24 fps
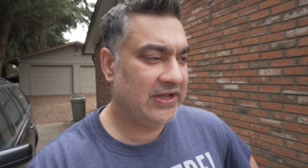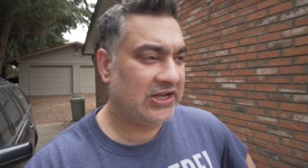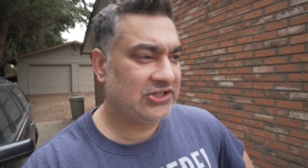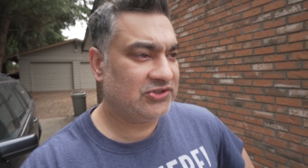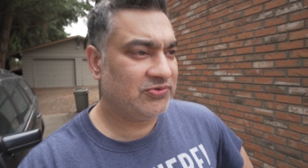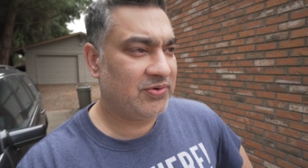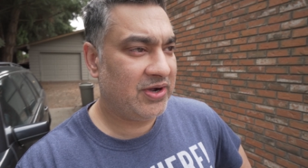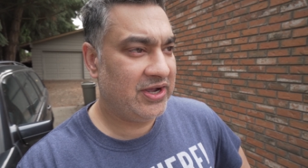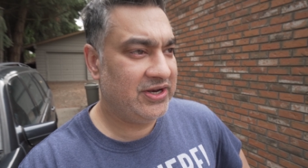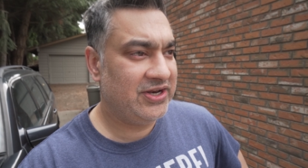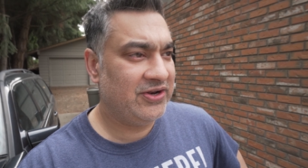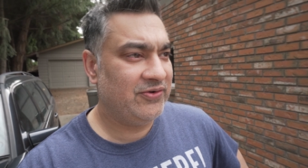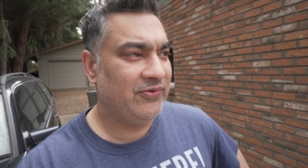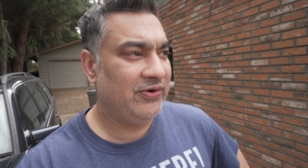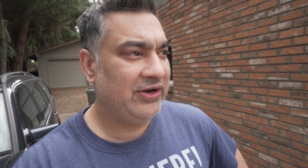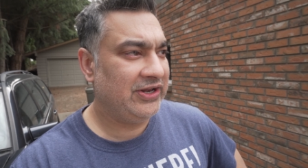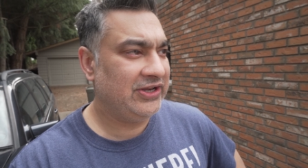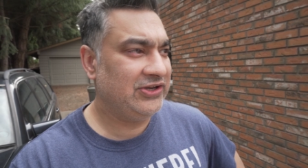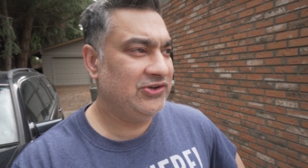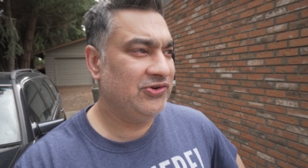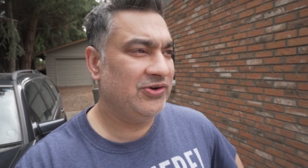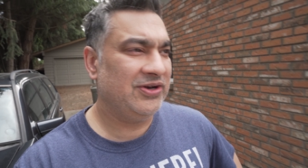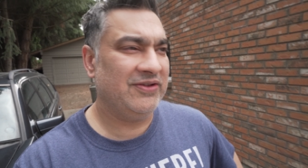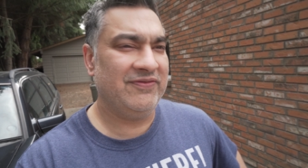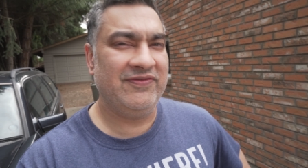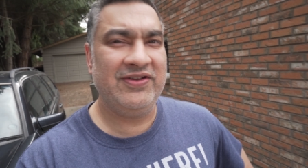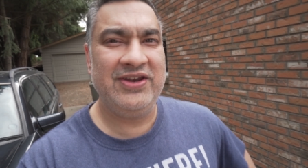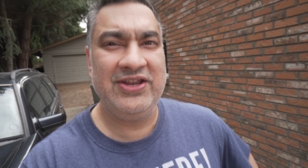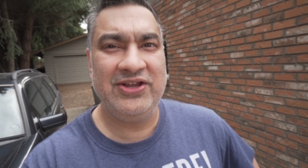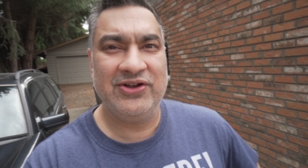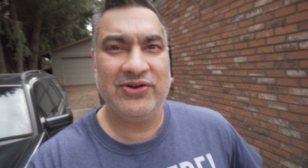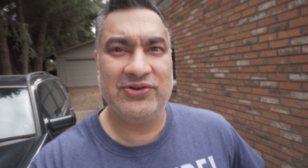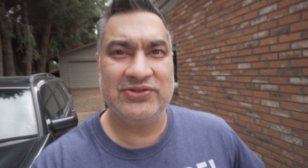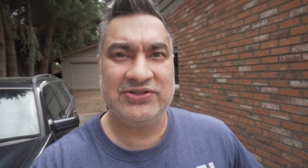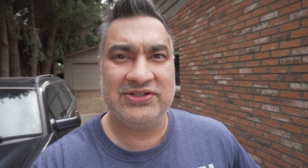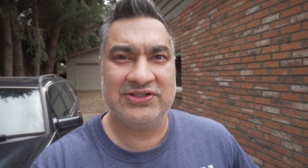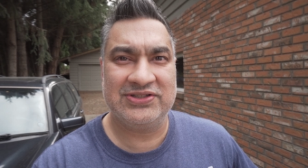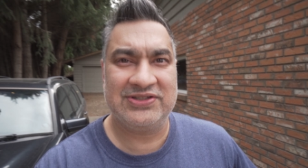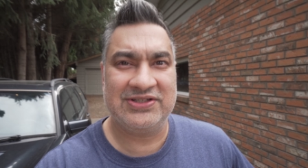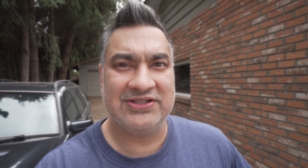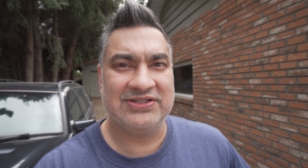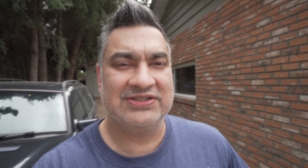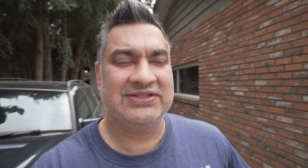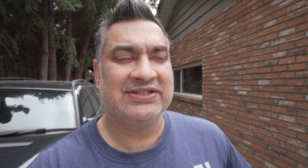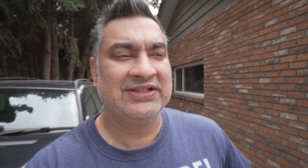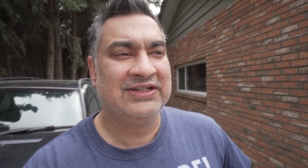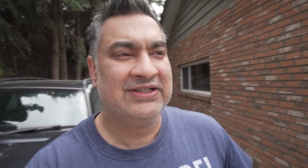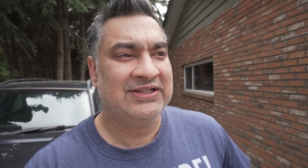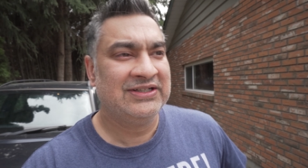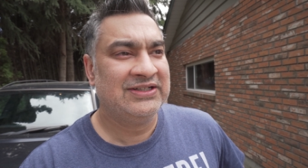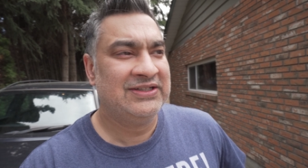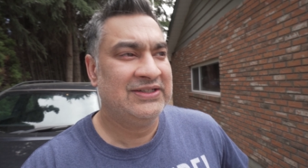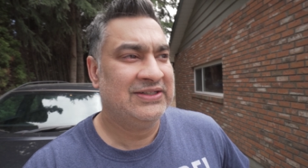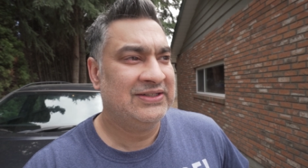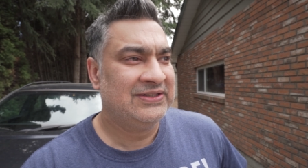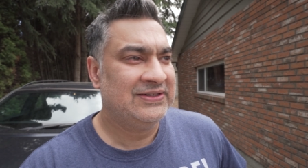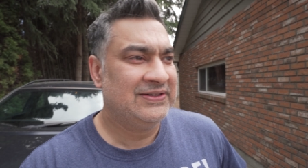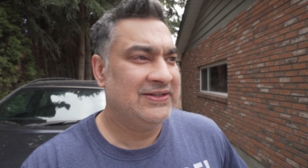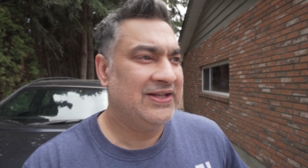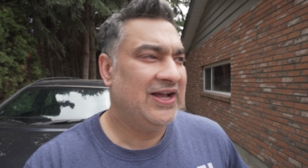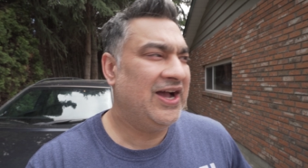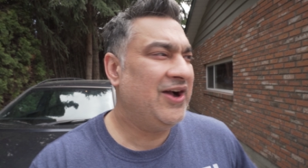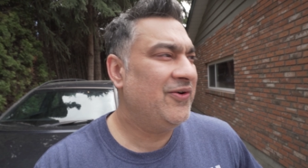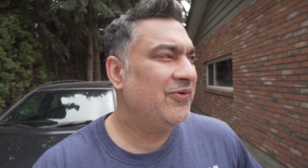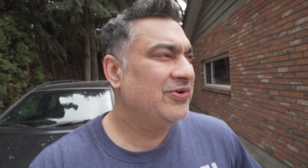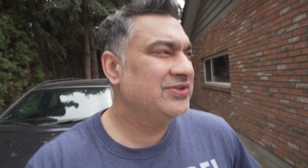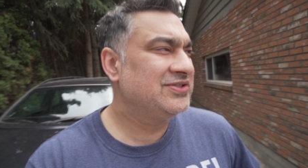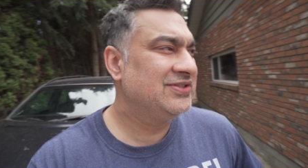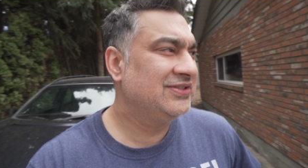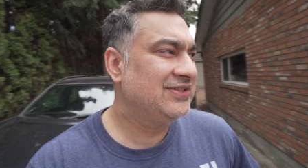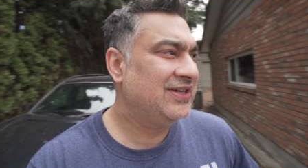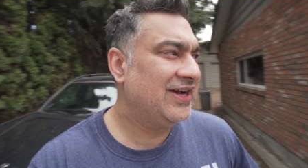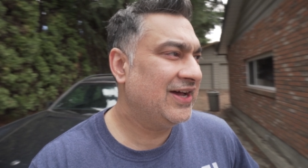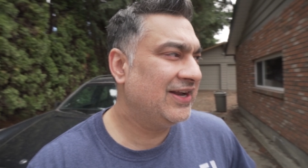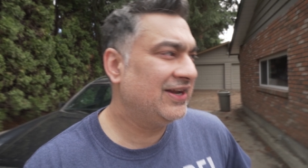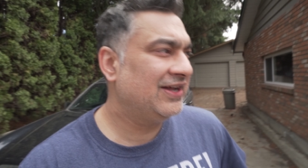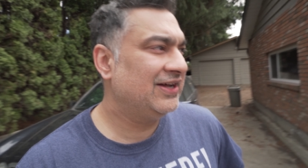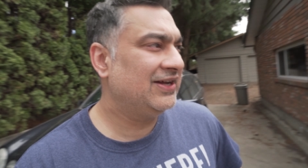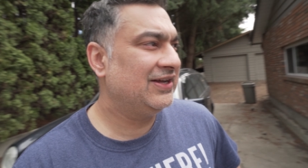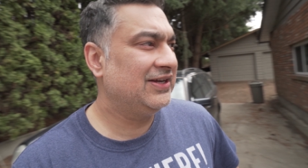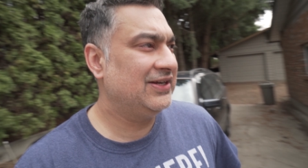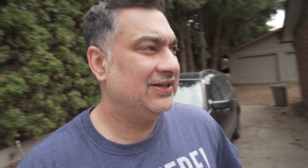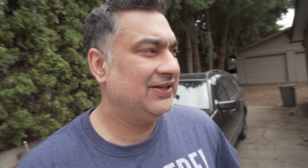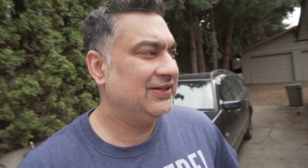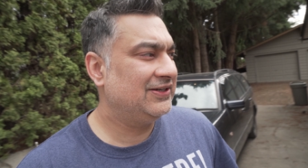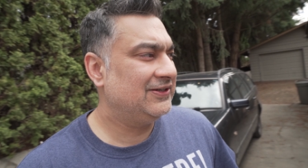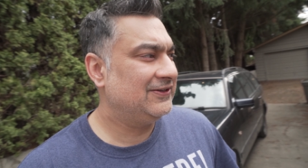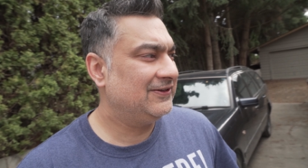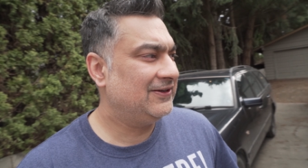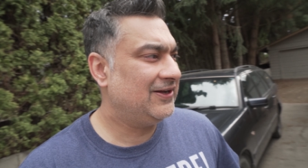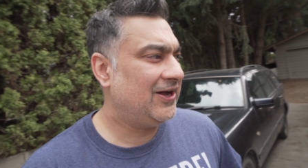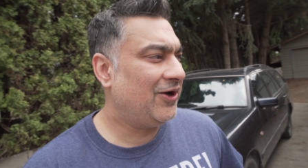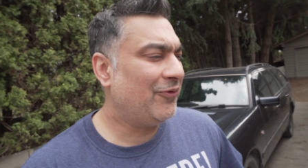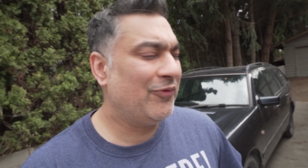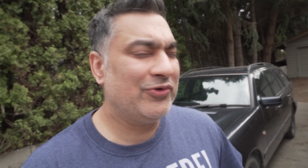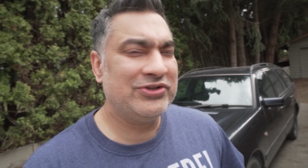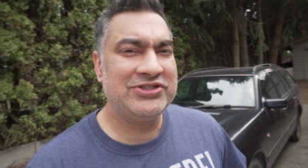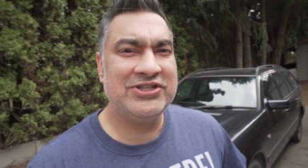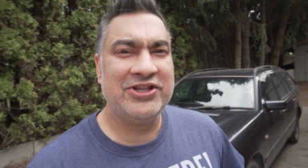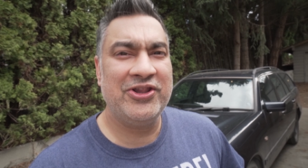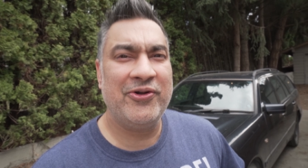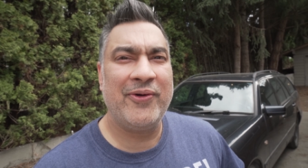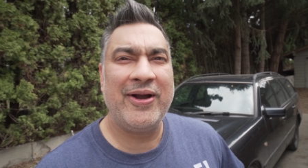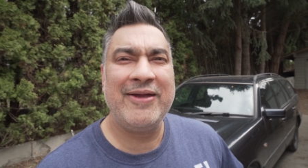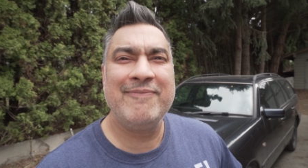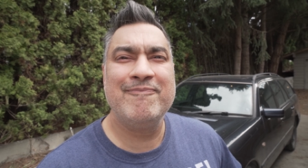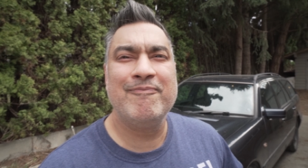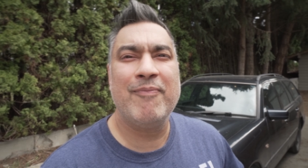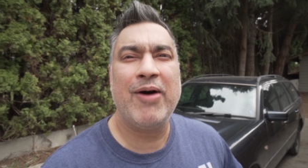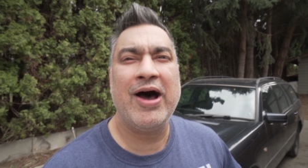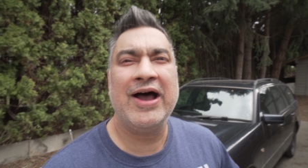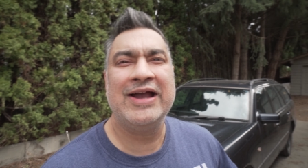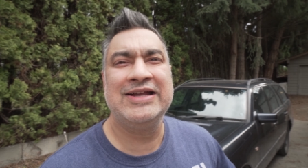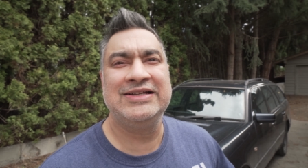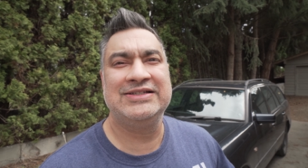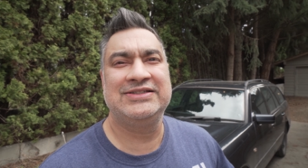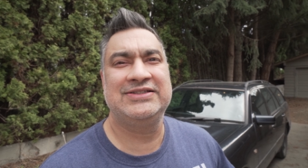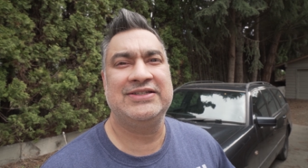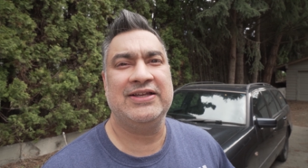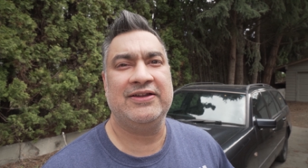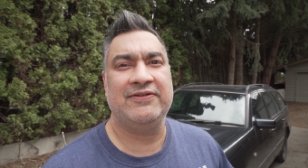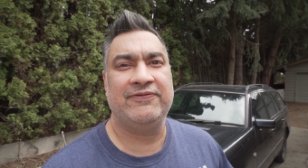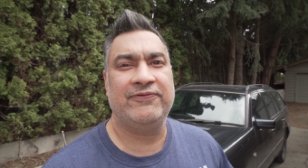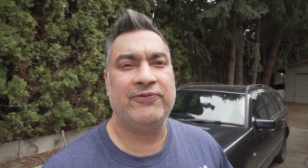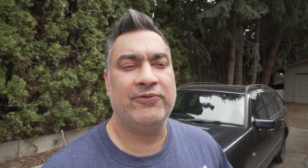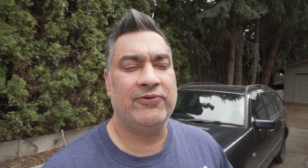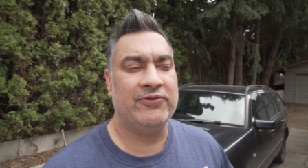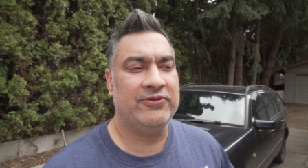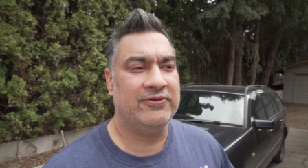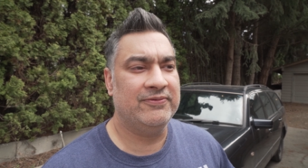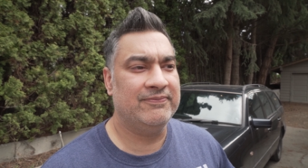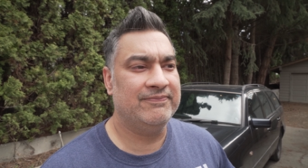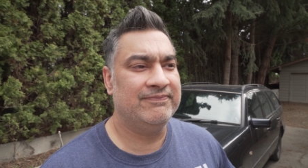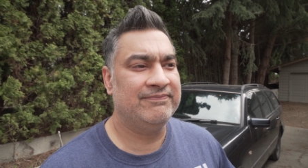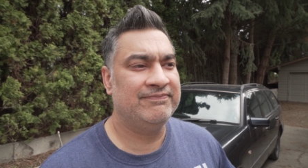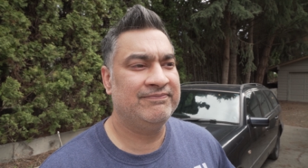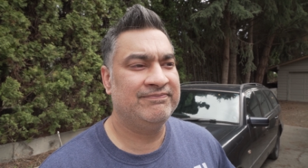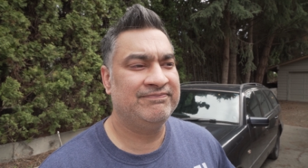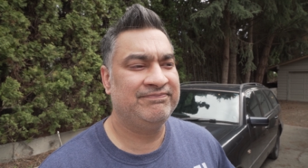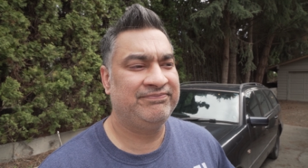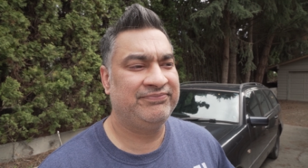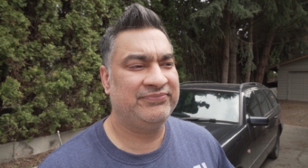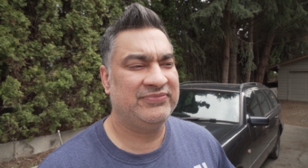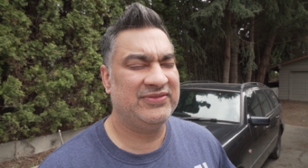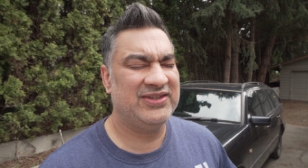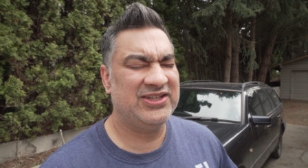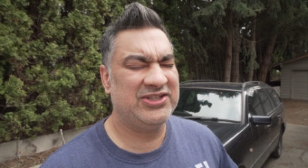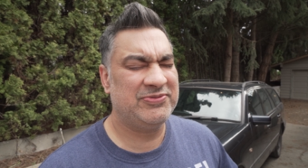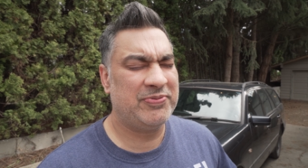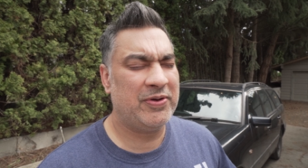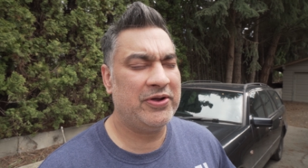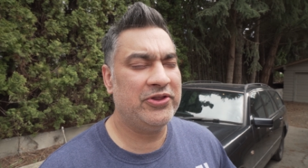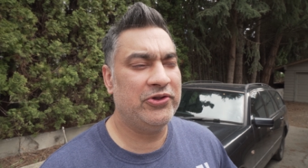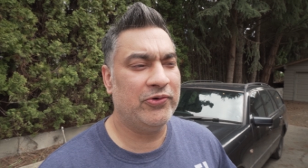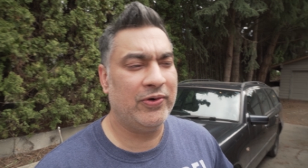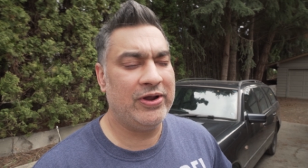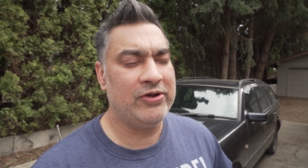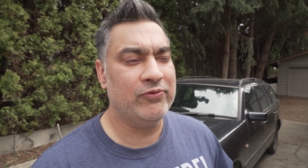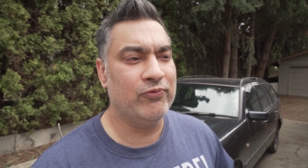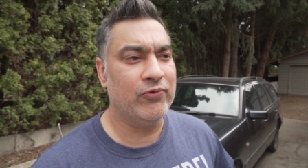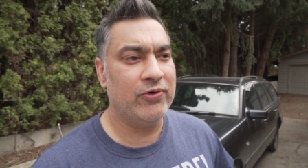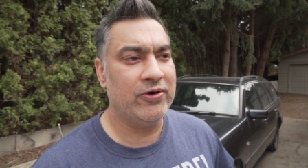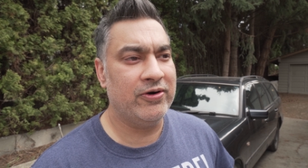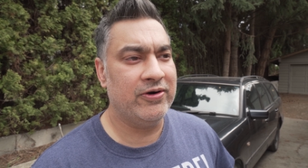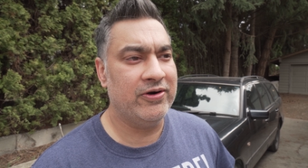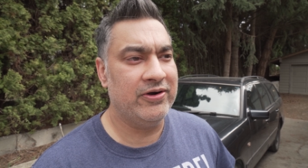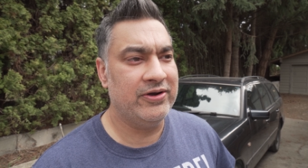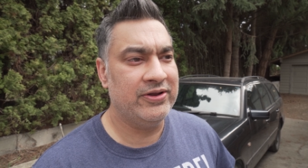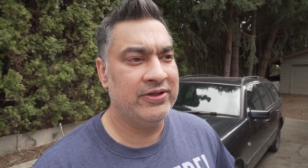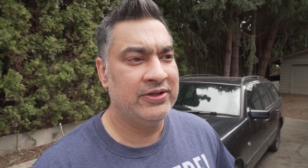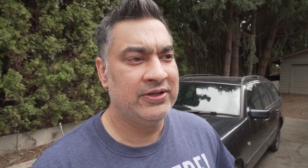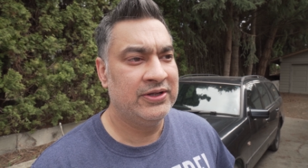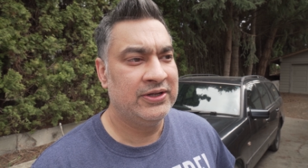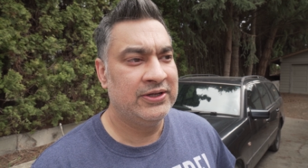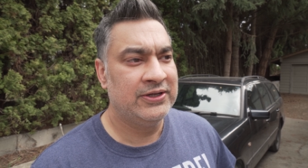That's why I didn't really do any videos just because I wasn't kind of I wasn't the right mindset for them. It's probably the right word.